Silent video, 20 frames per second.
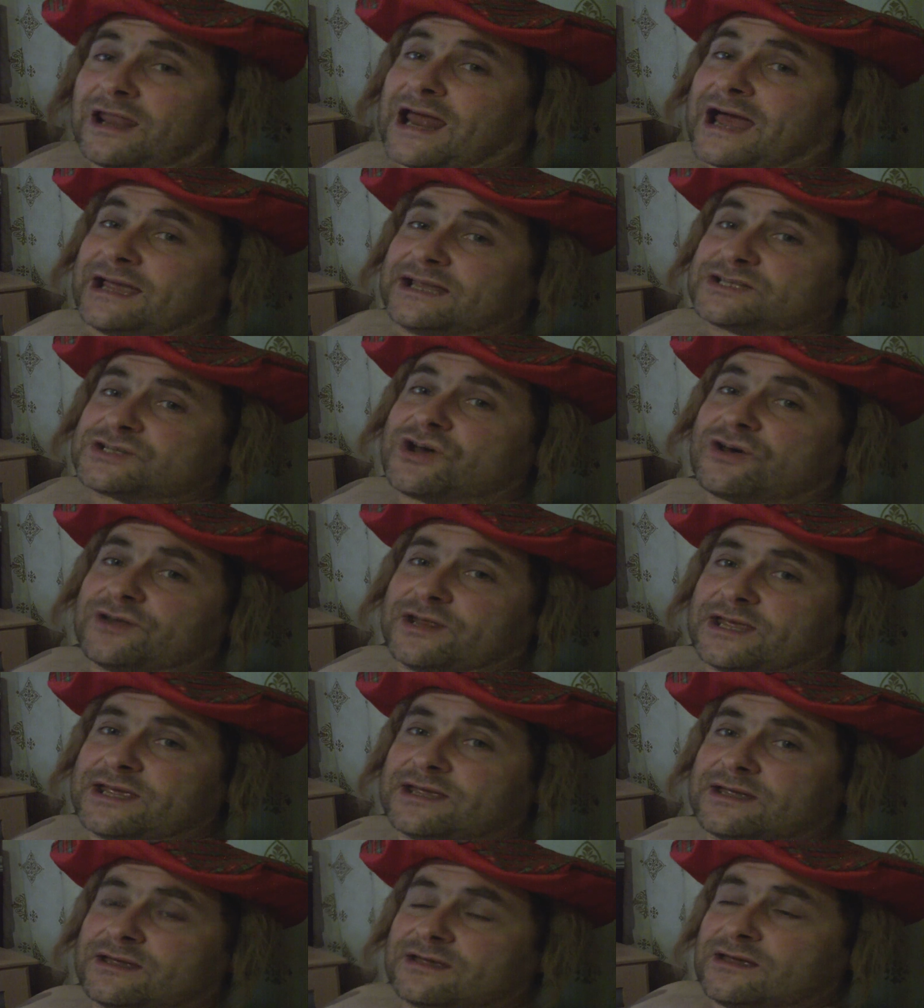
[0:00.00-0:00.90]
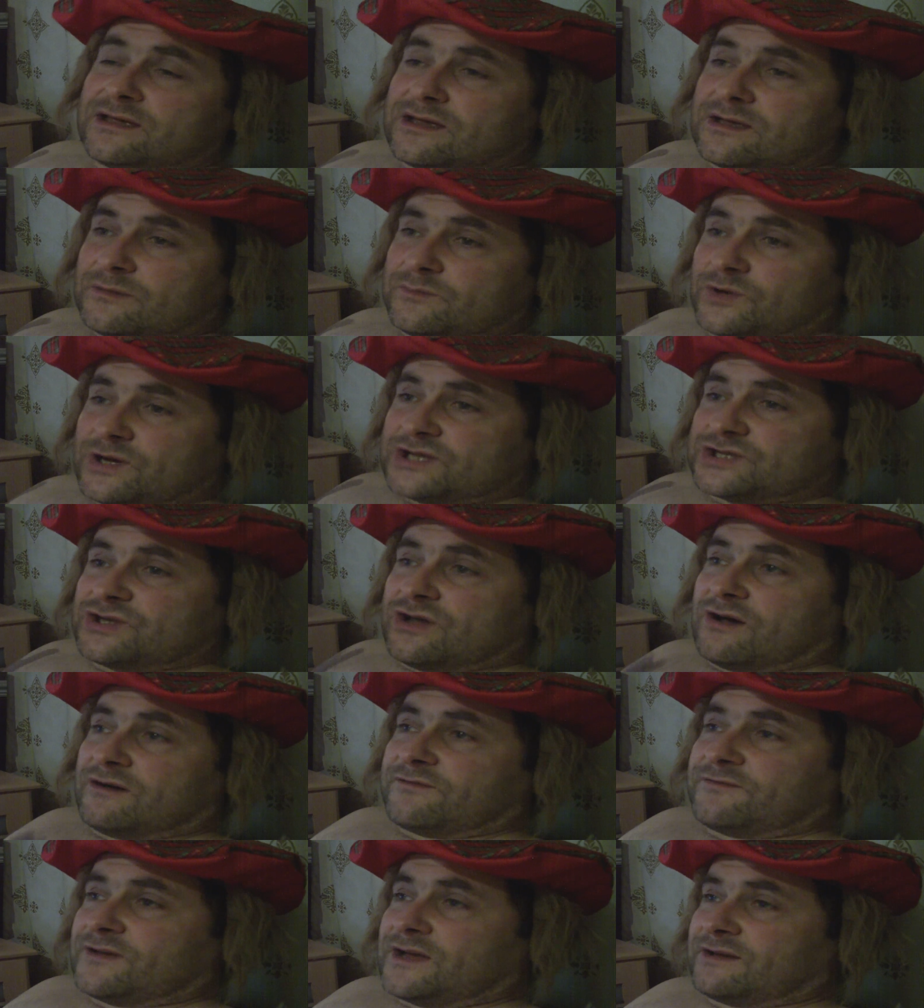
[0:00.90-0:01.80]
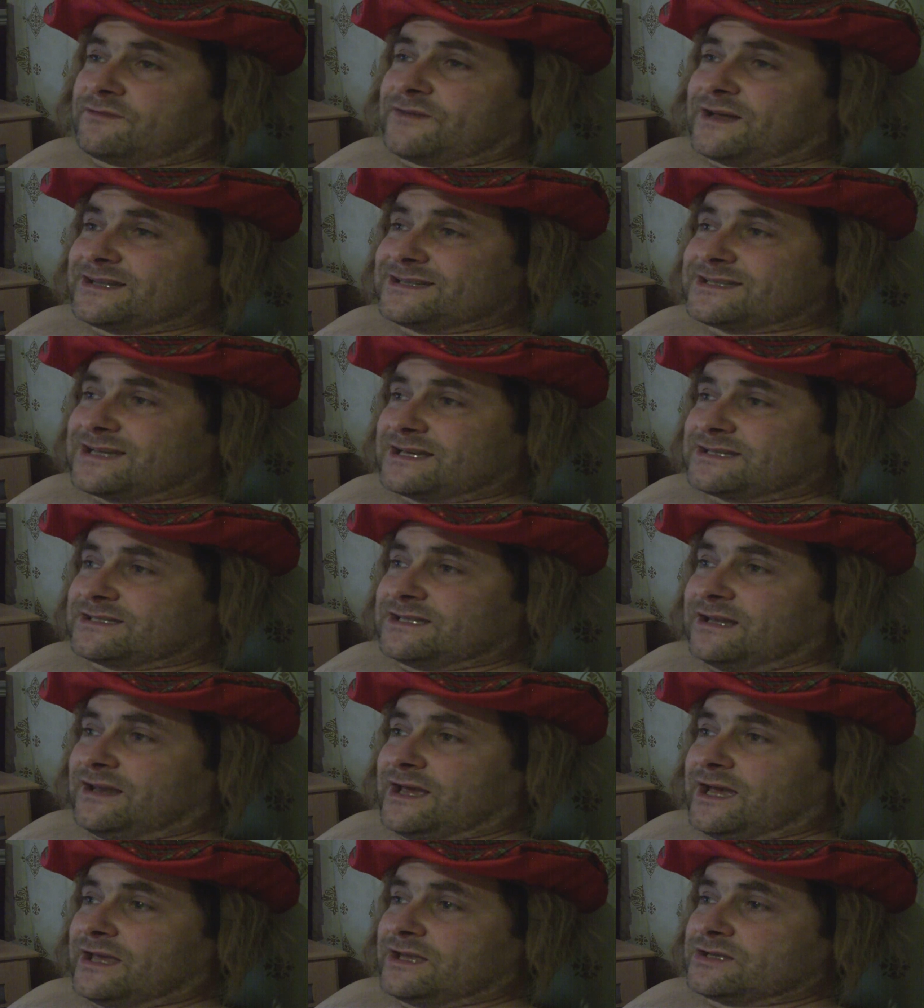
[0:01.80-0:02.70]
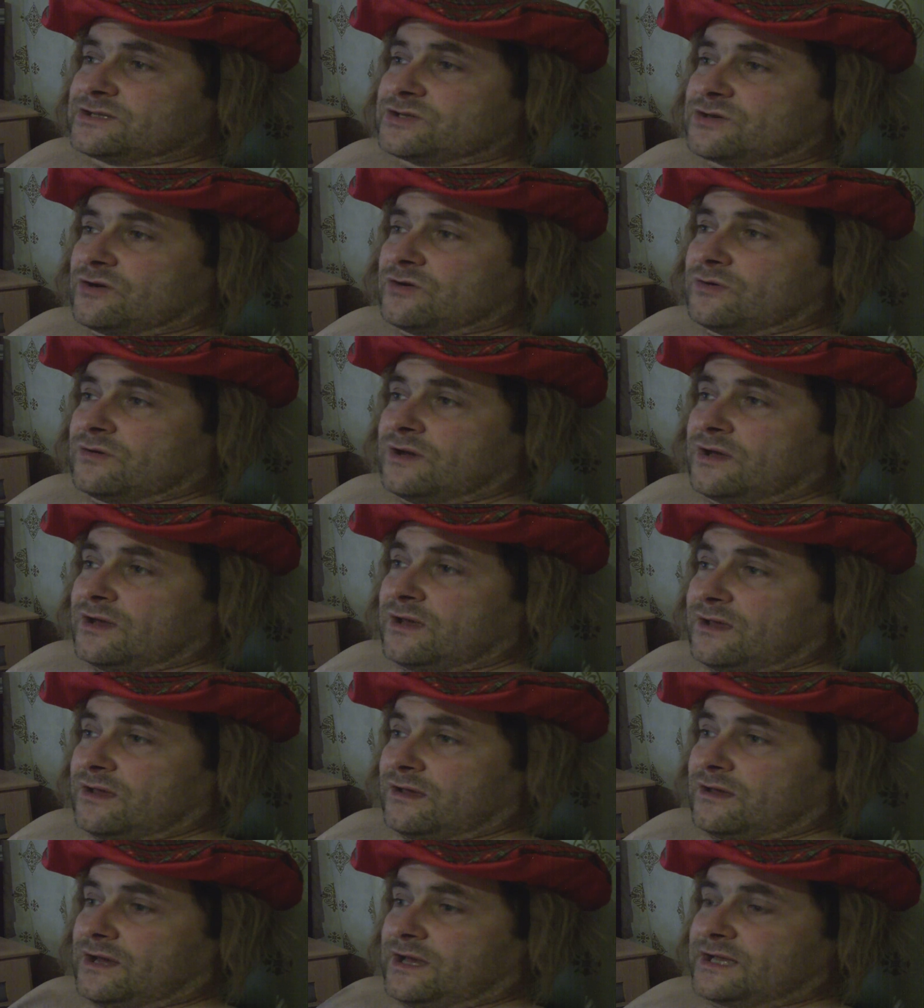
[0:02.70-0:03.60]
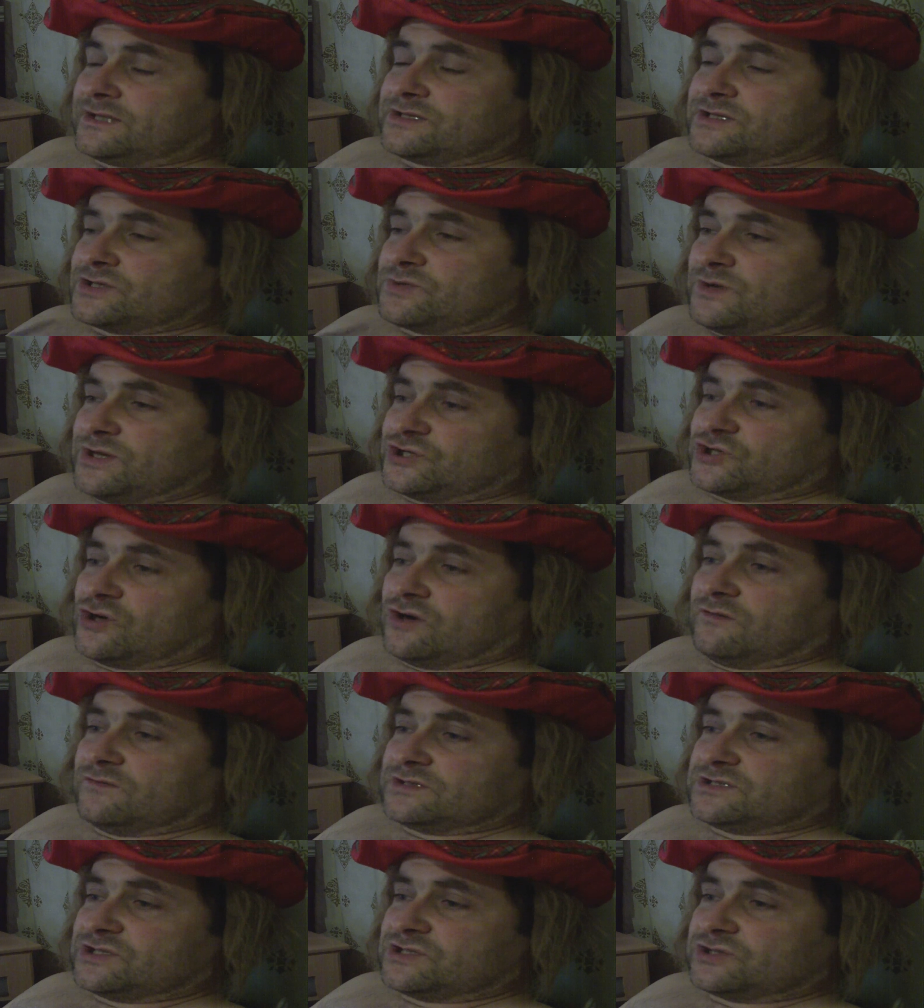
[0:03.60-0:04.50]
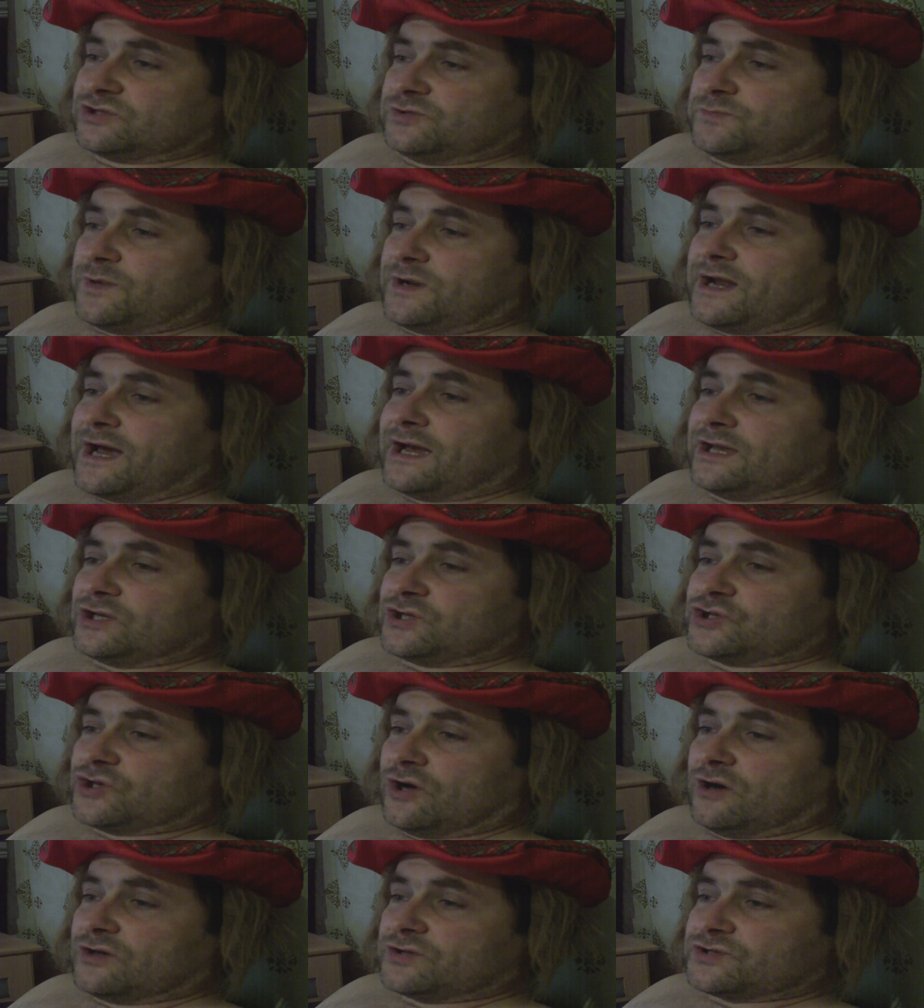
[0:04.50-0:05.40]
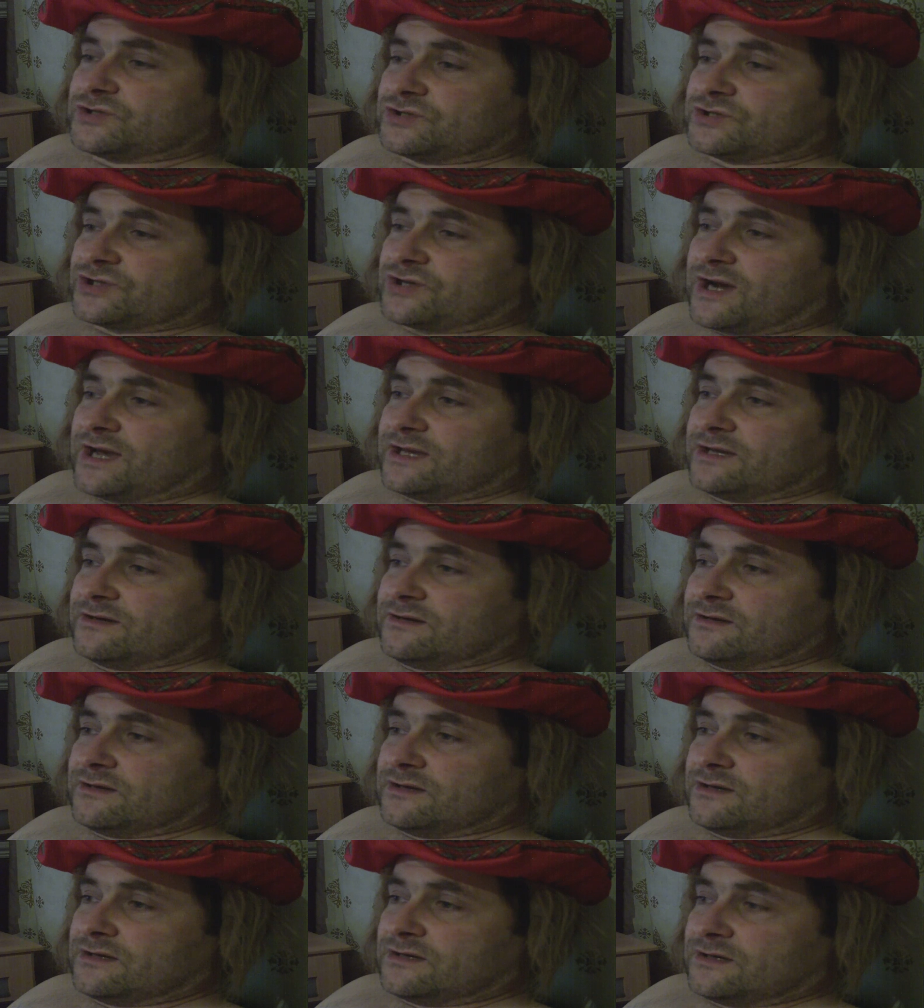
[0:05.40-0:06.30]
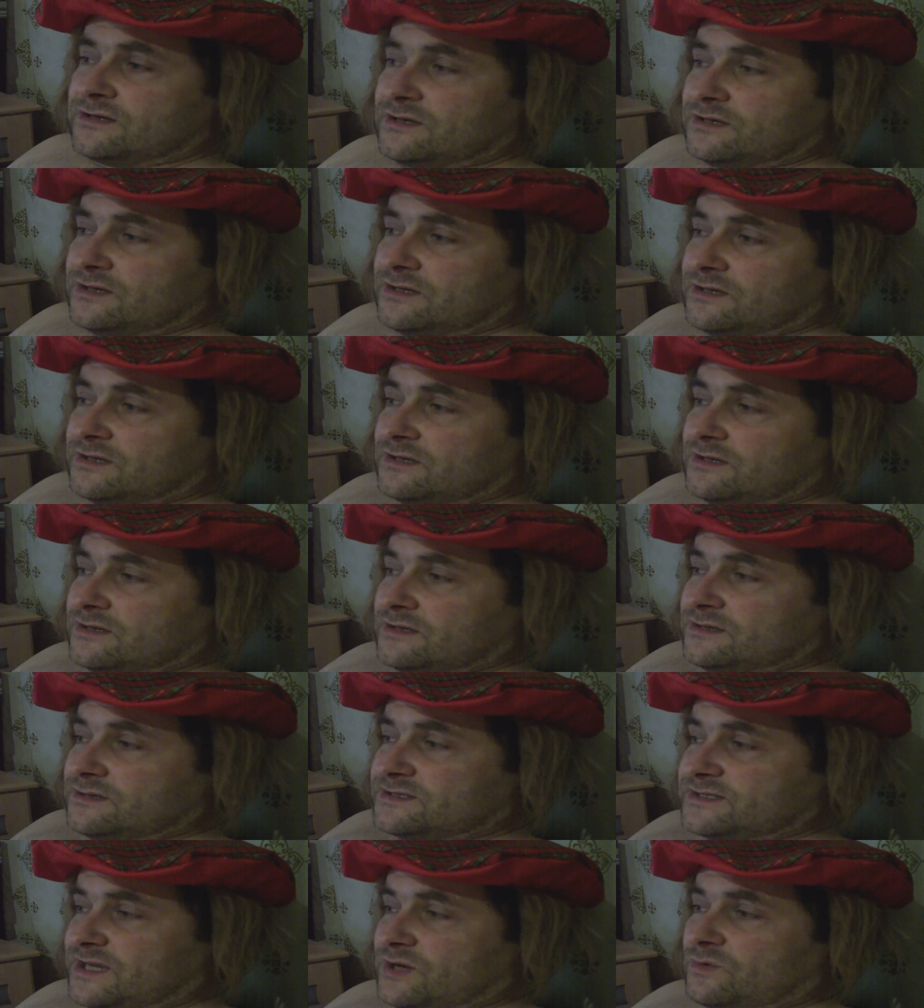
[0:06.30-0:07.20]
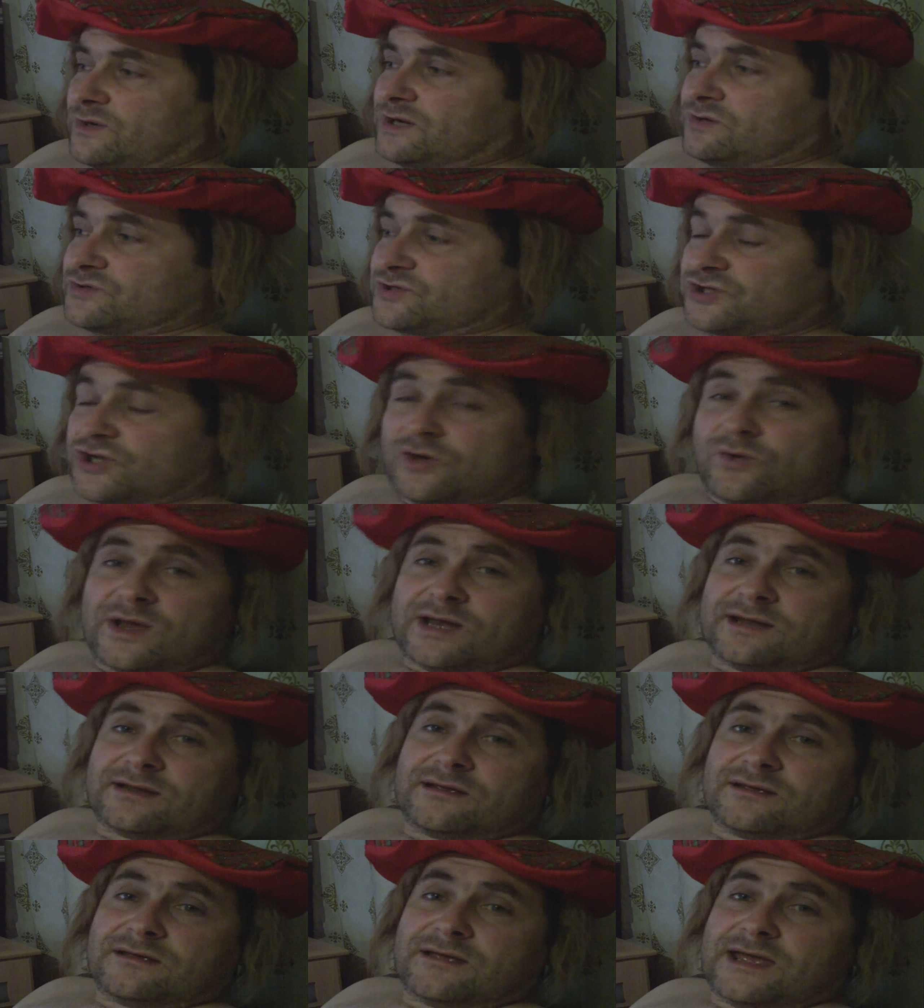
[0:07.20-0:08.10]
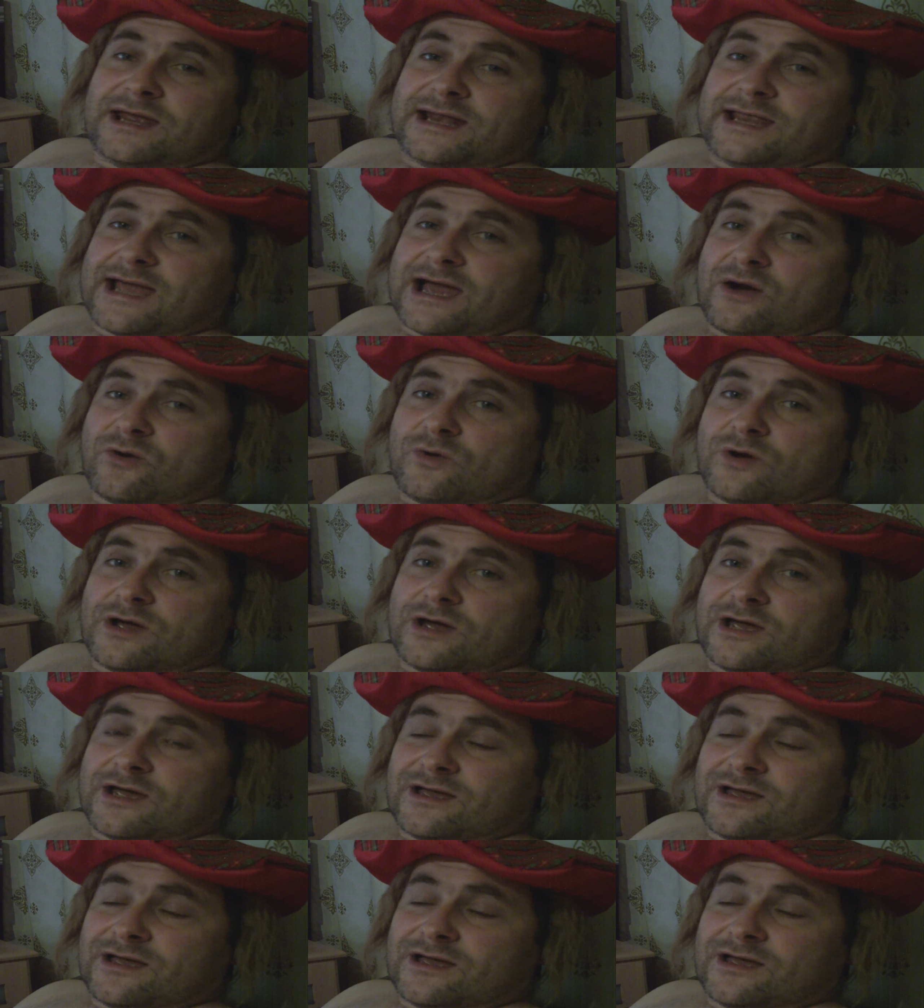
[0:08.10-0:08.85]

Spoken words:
a light on it, but it's not a fantastic light, so I had to switch it over to Super Night Shot to try and see what I was doing. Anyhow,